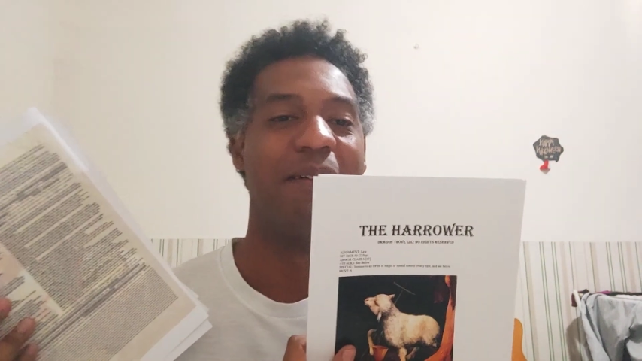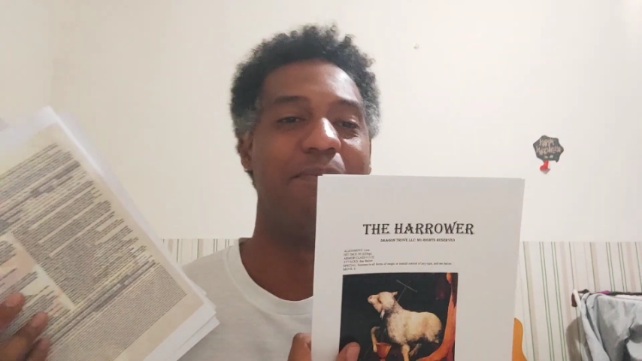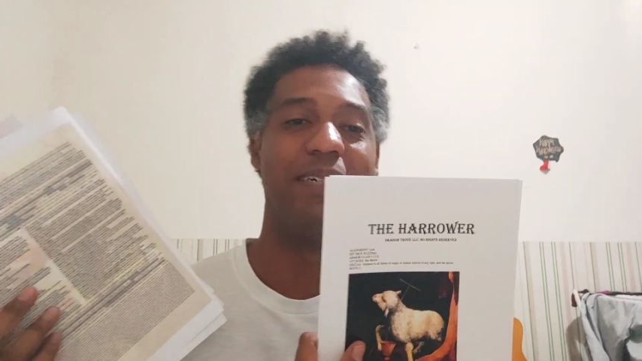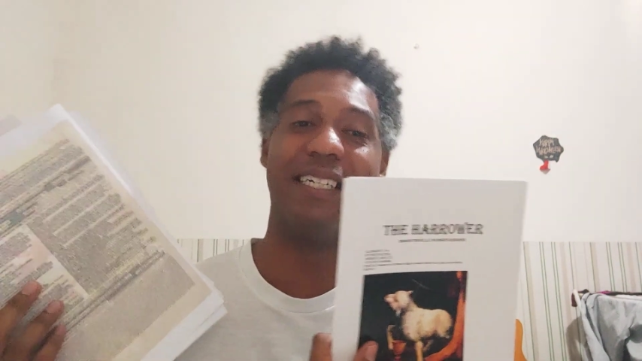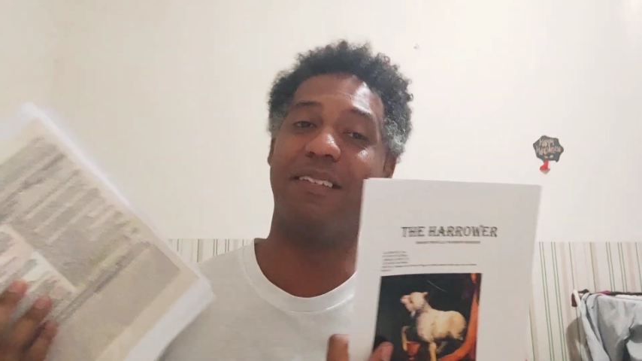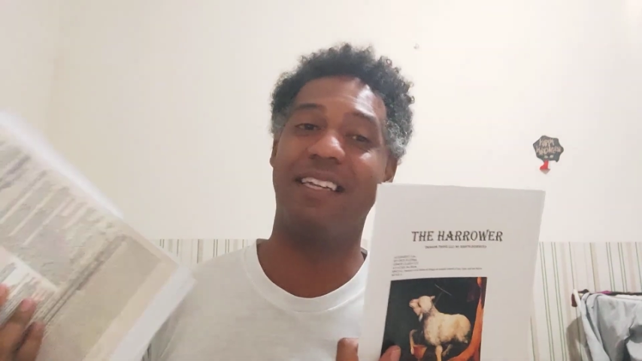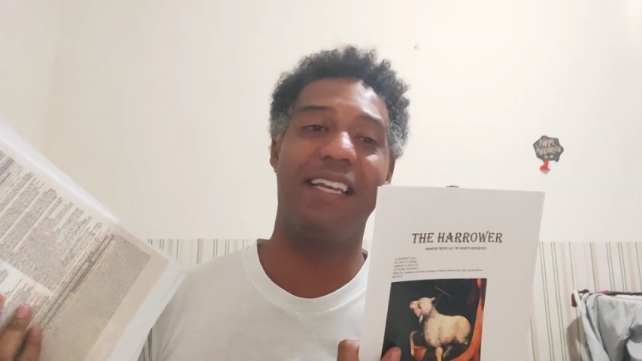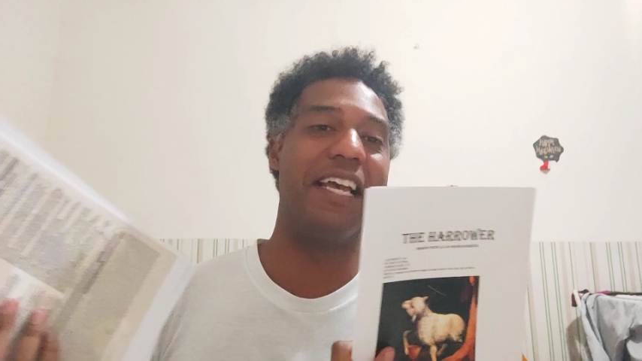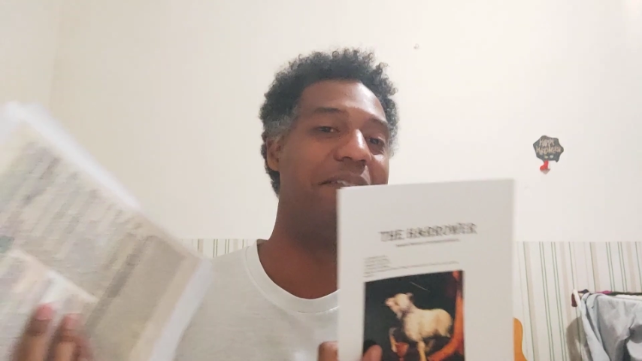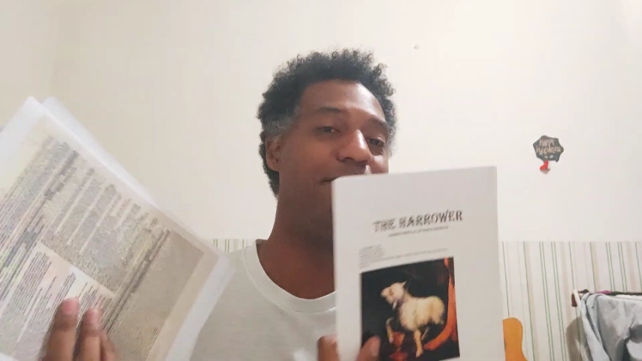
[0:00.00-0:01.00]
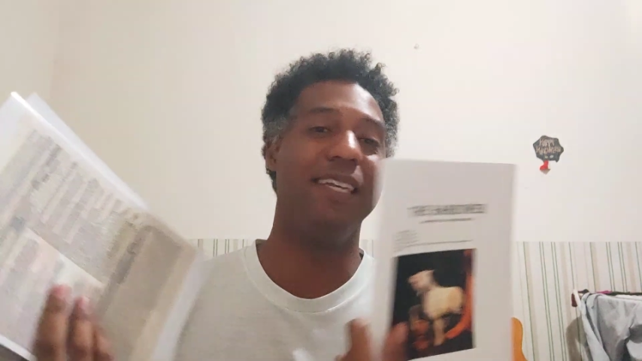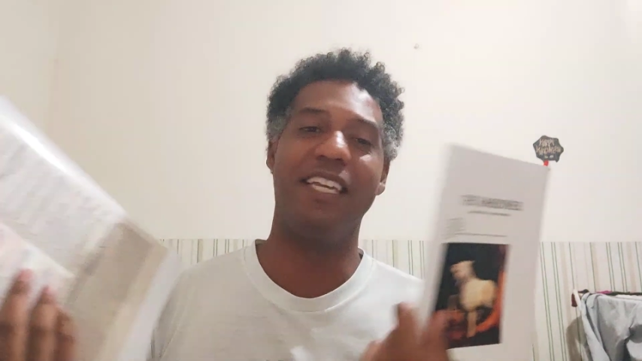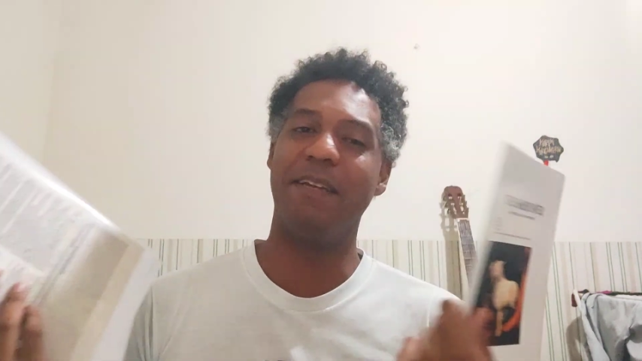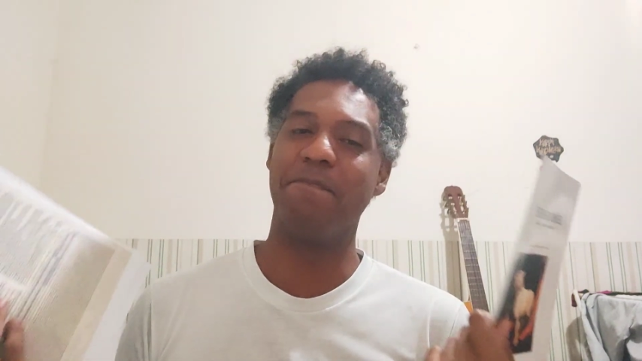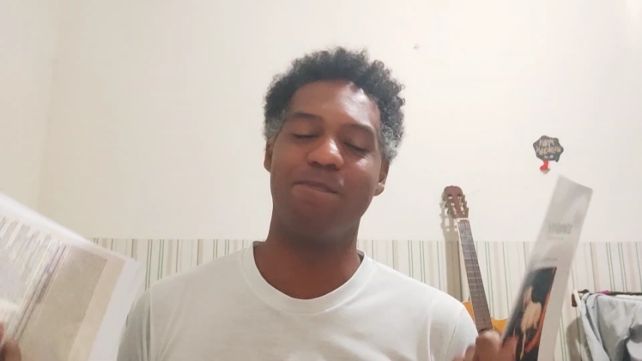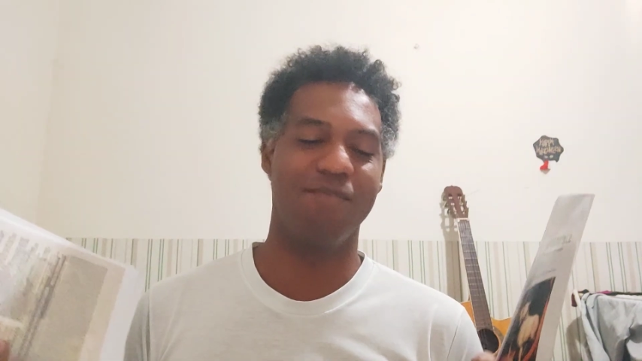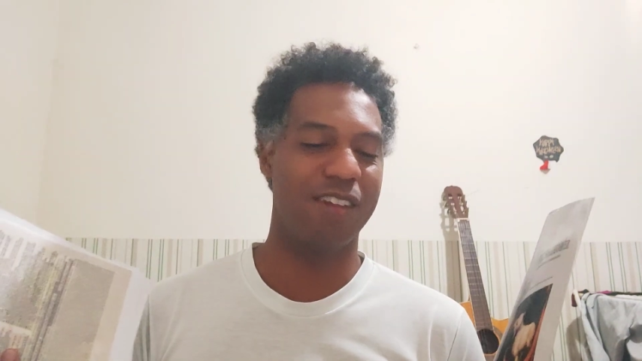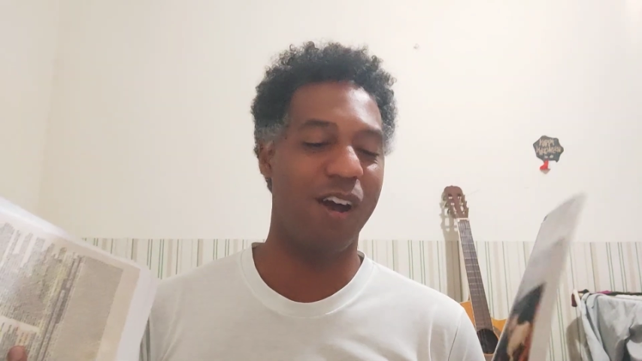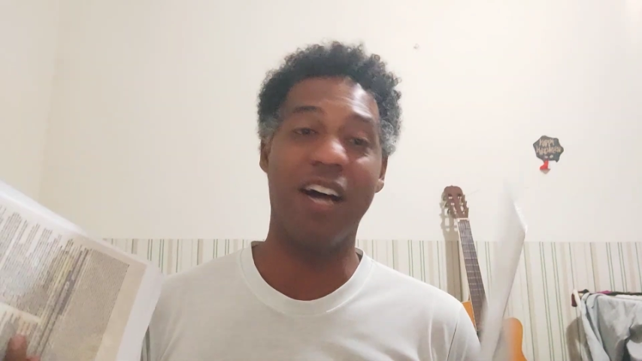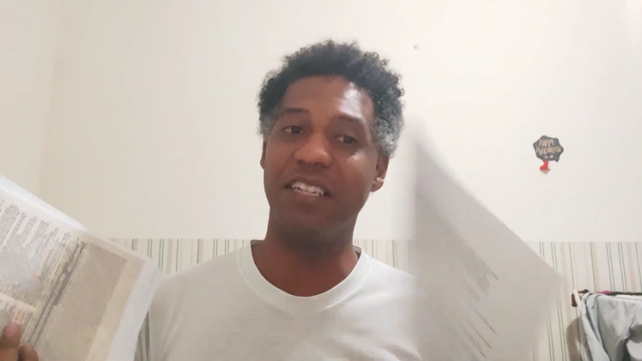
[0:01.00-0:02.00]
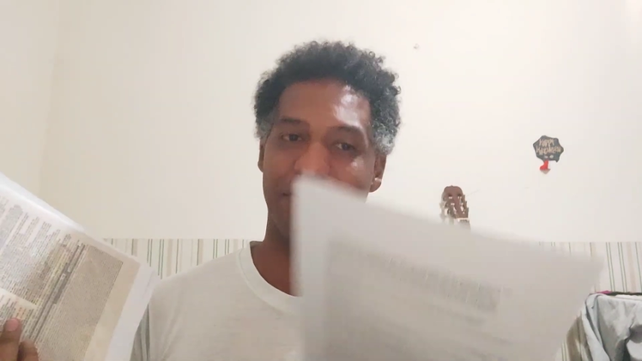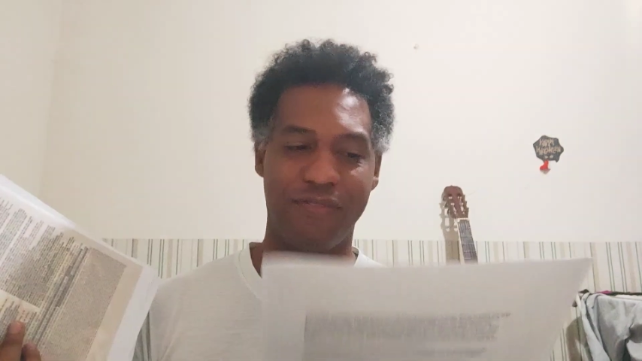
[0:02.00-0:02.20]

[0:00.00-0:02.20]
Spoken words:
but can be other